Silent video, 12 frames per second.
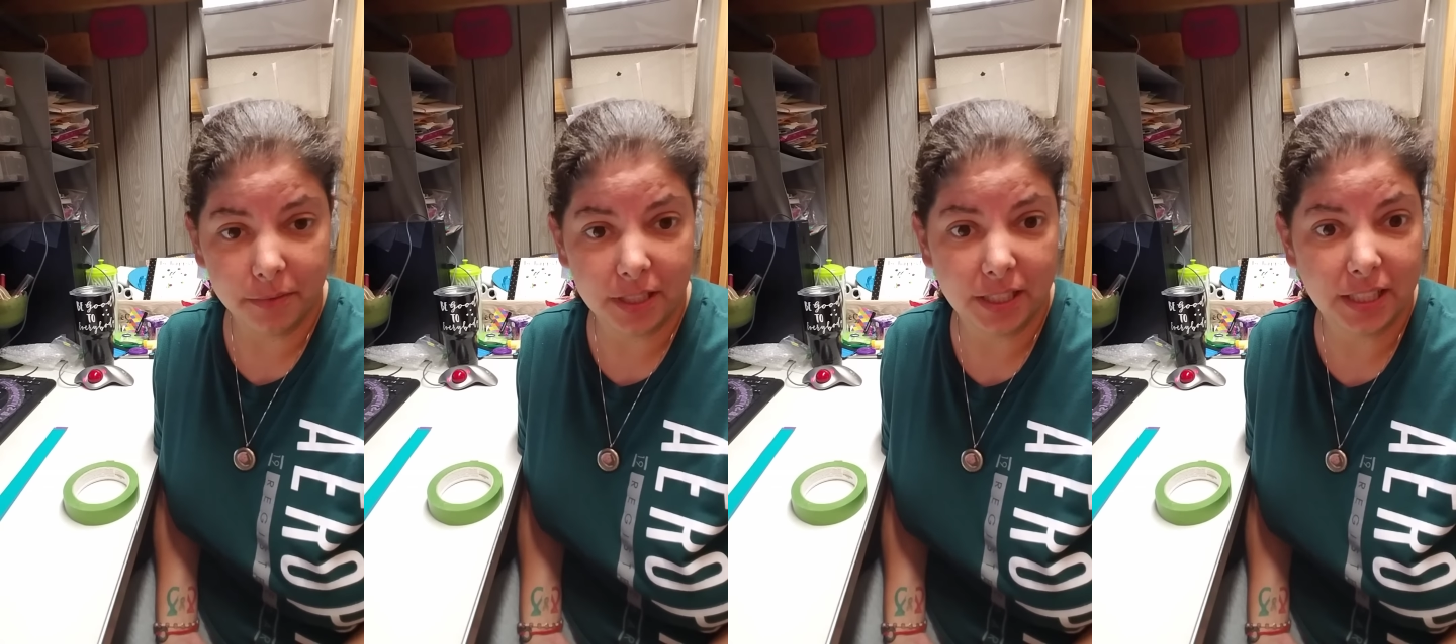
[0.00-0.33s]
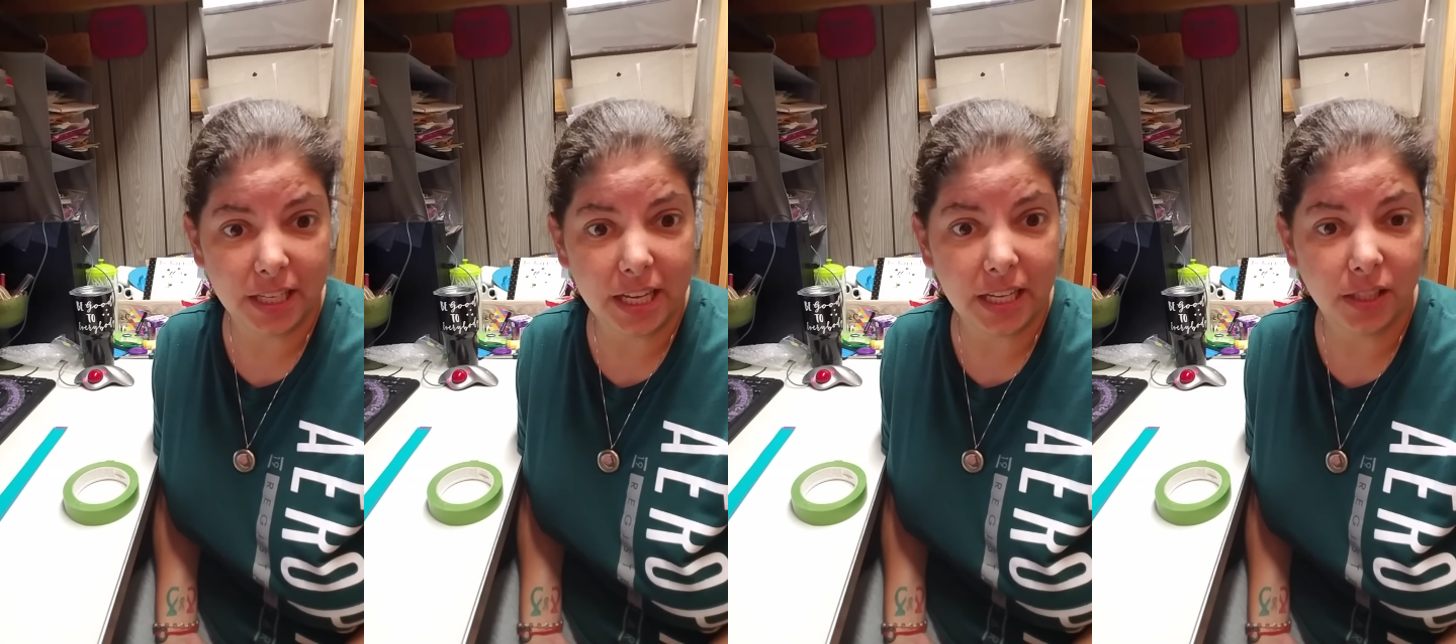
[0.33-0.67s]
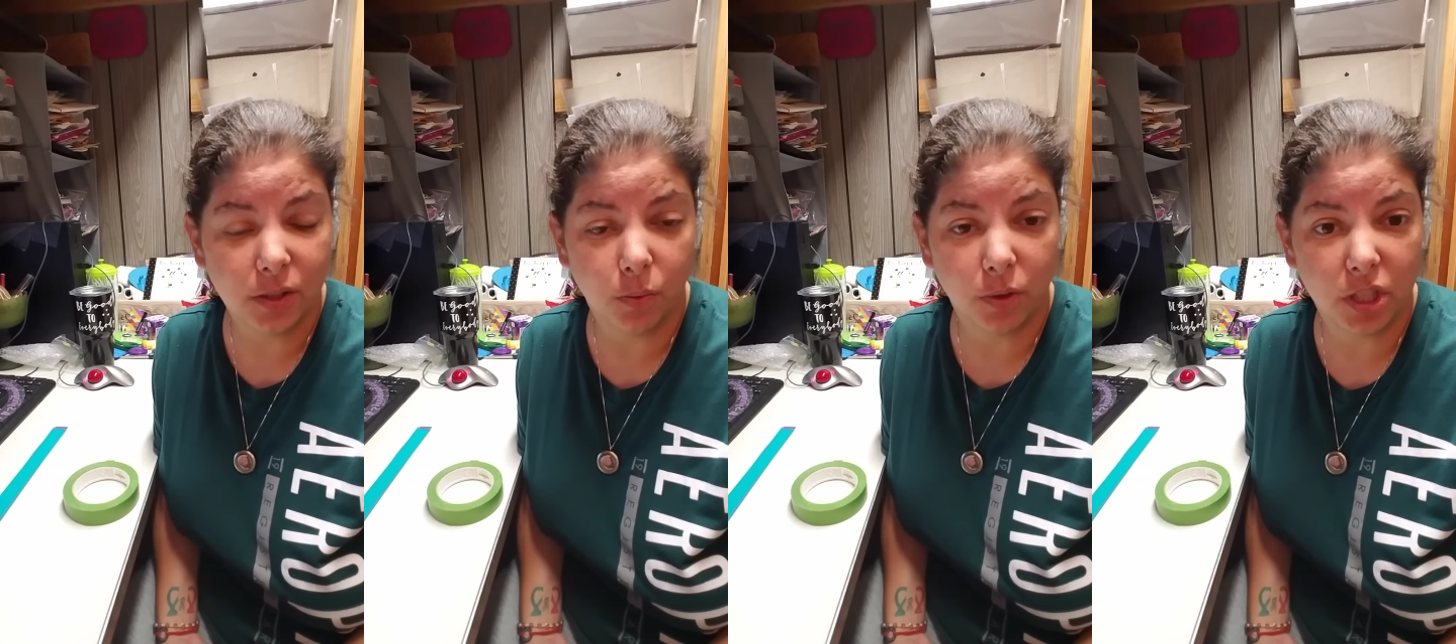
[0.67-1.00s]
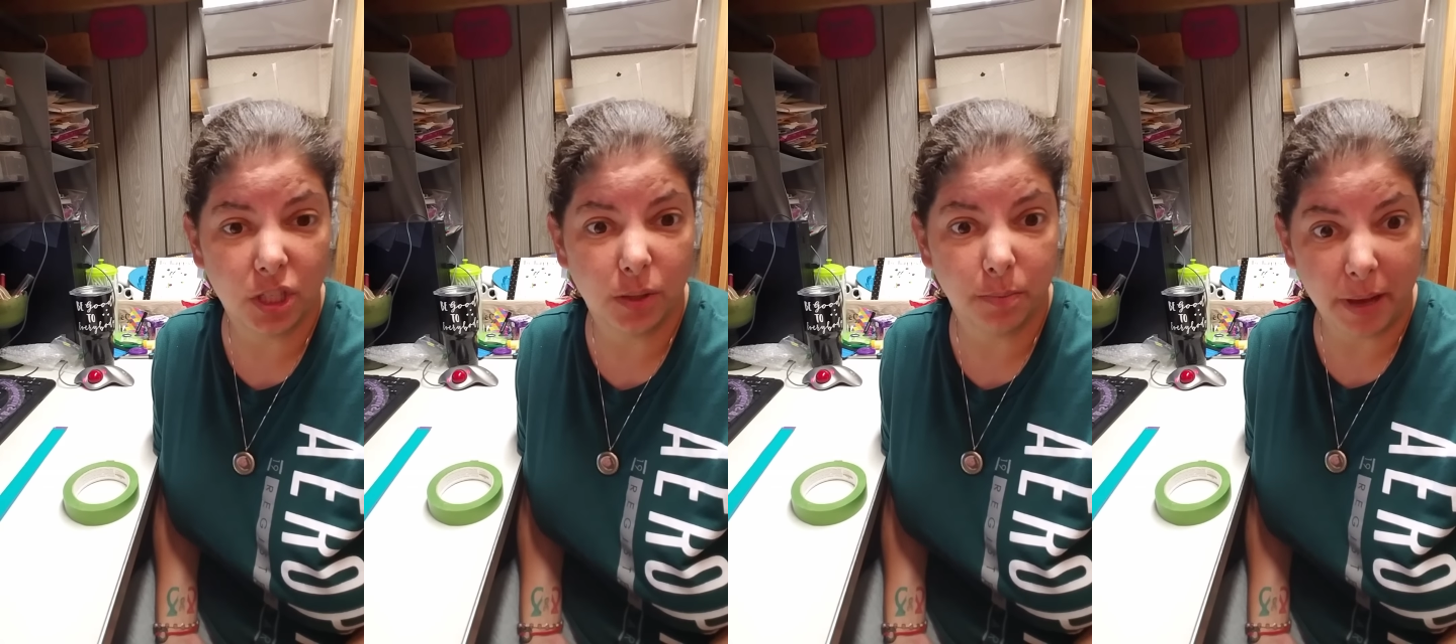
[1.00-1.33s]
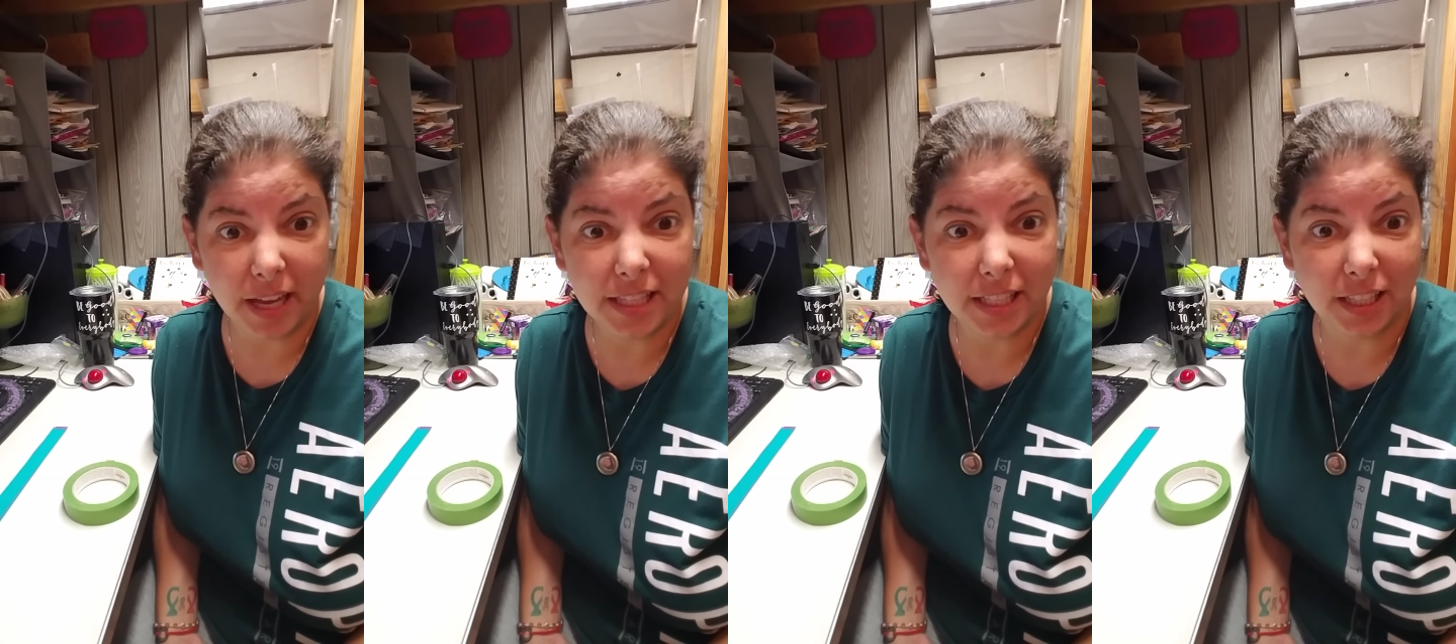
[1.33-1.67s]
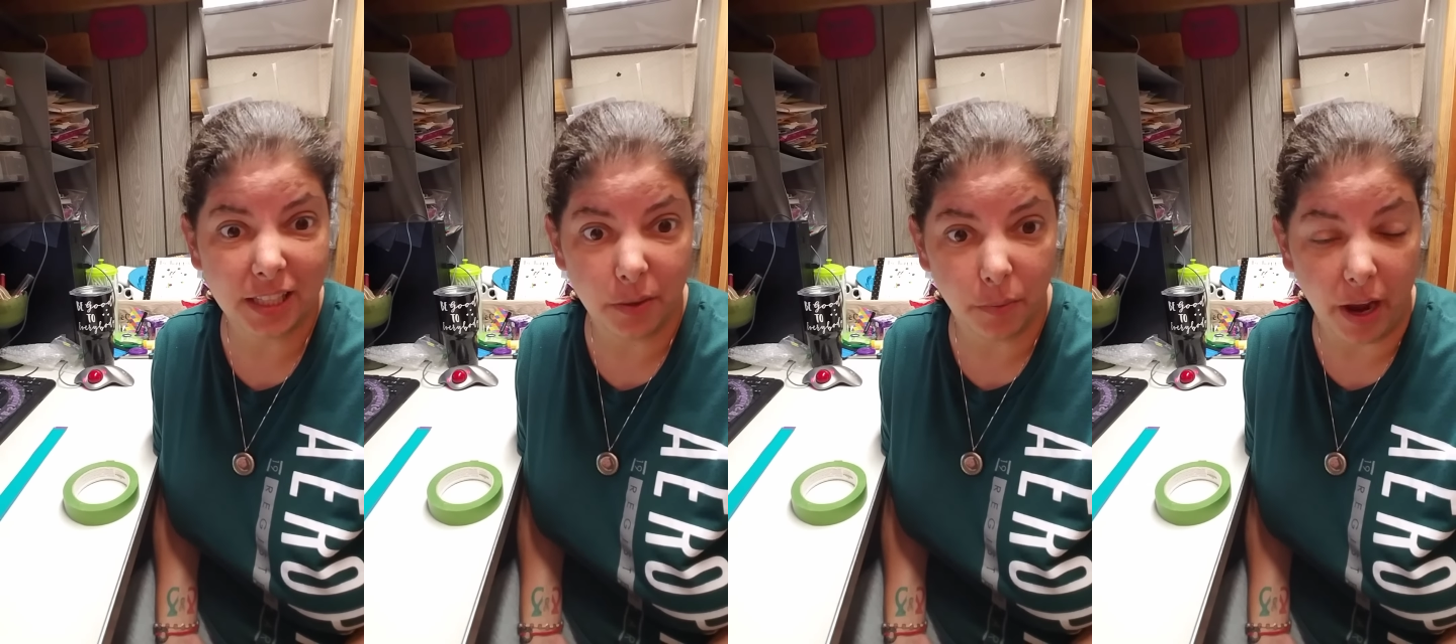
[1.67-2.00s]
disease, which is
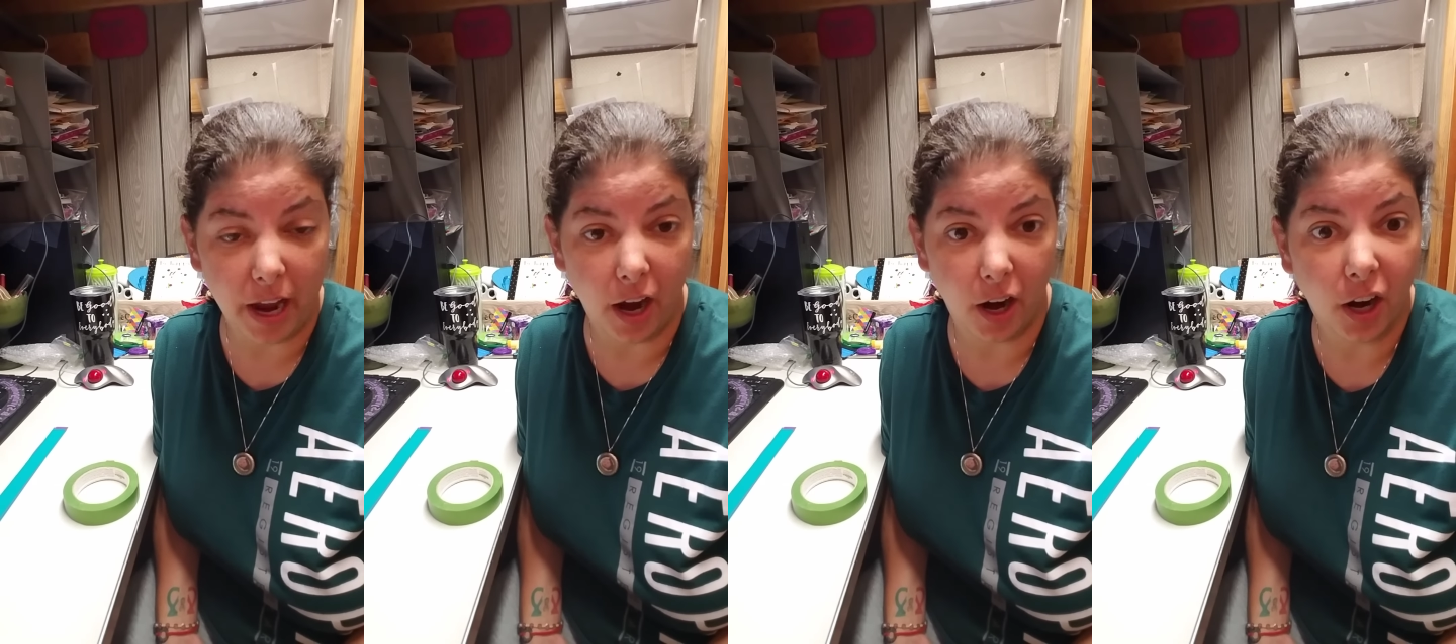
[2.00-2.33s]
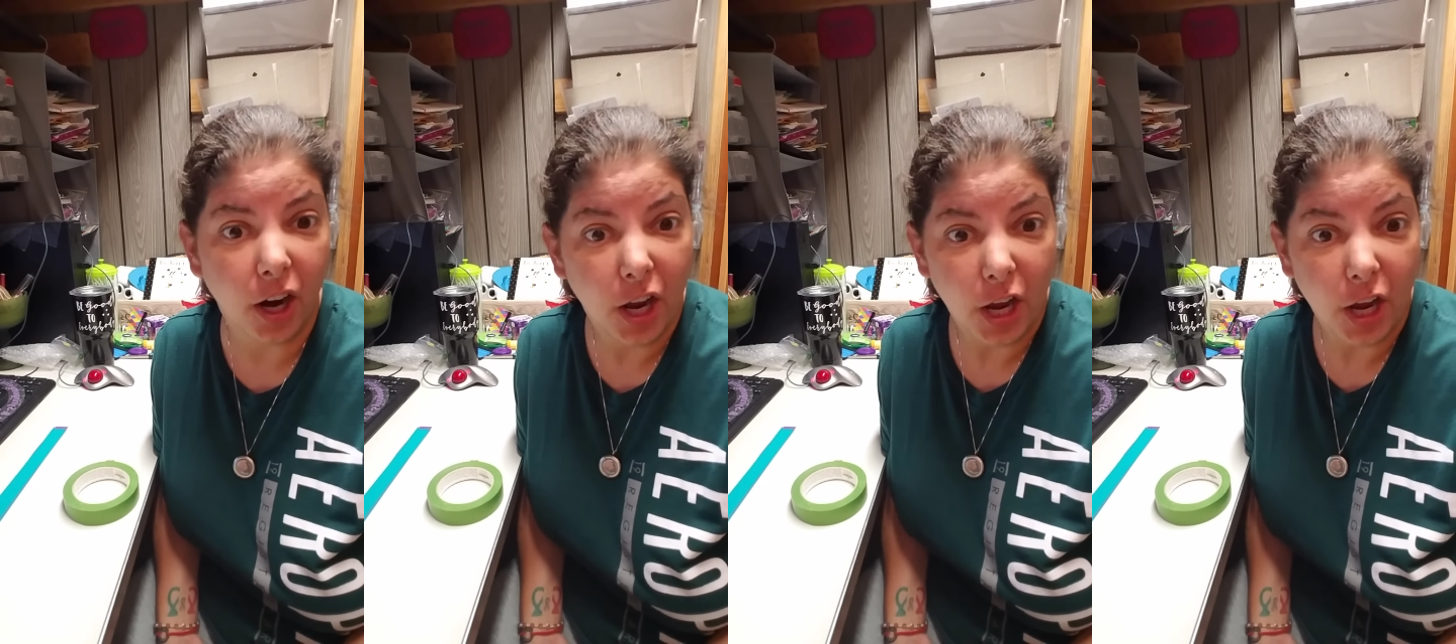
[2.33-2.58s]
basically where